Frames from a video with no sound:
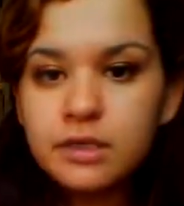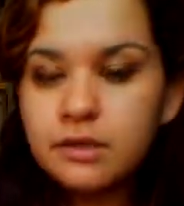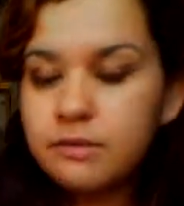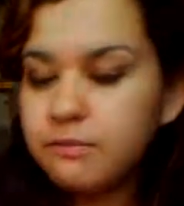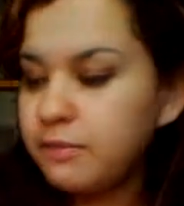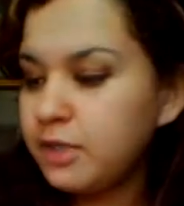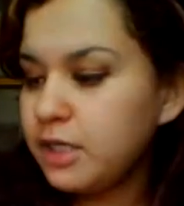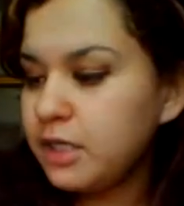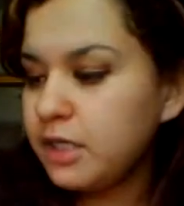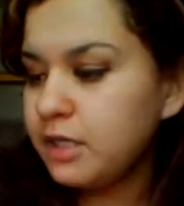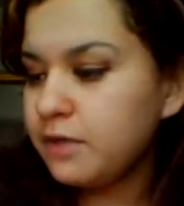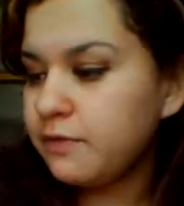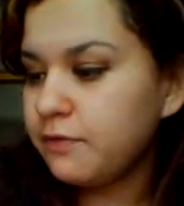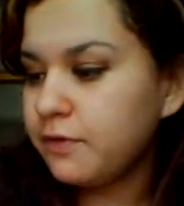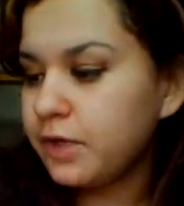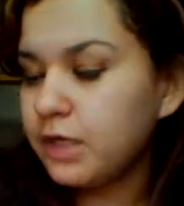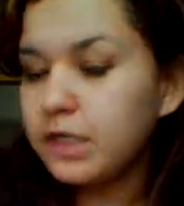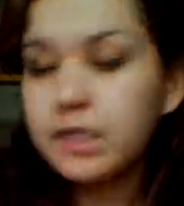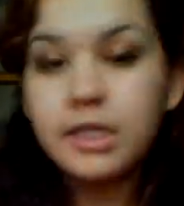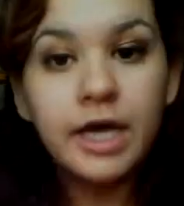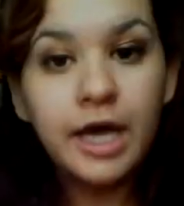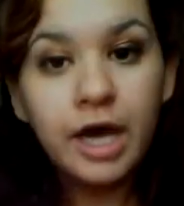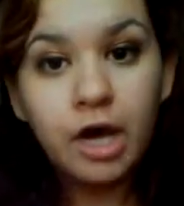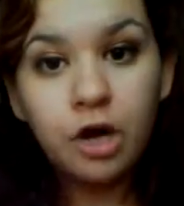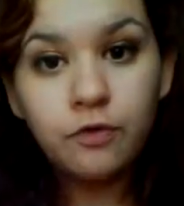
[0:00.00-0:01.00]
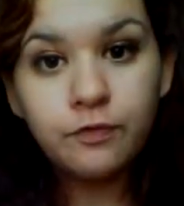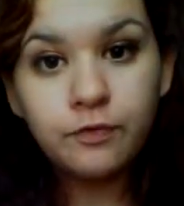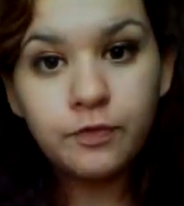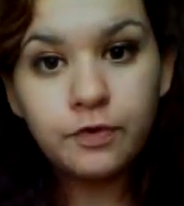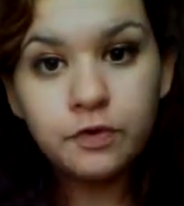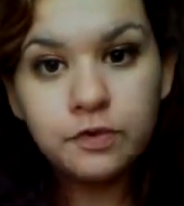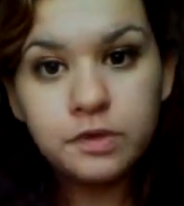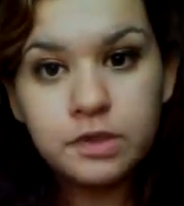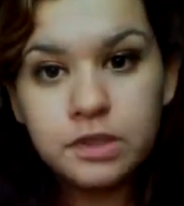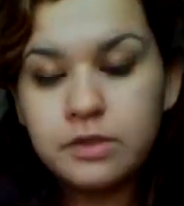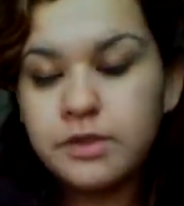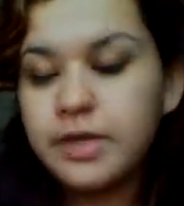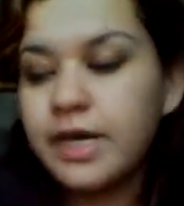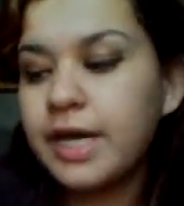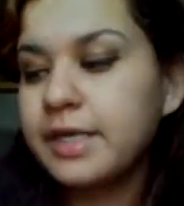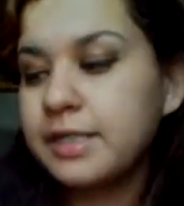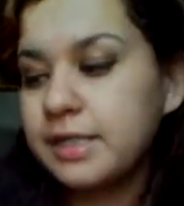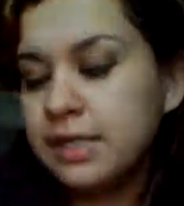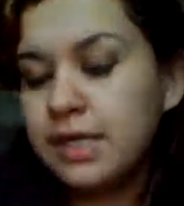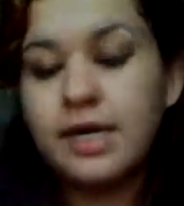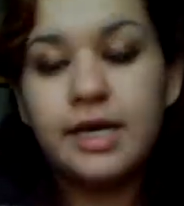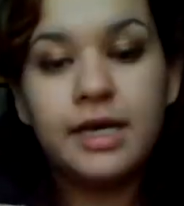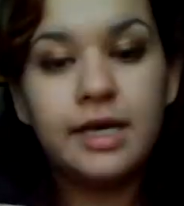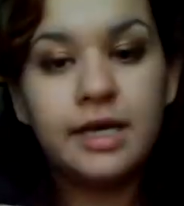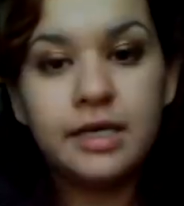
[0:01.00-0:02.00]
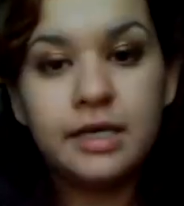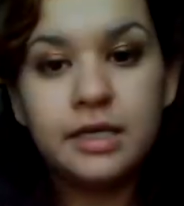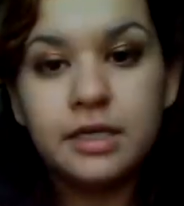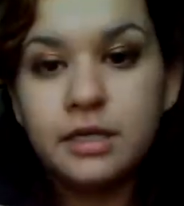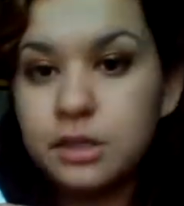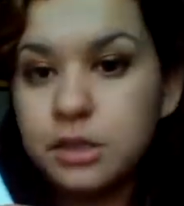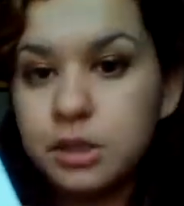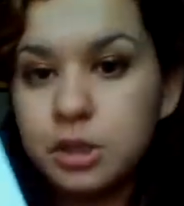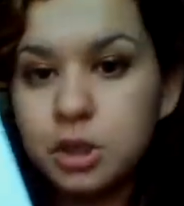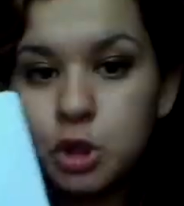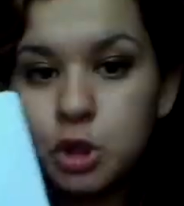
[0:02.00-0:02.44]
going to be very helpful to you guys and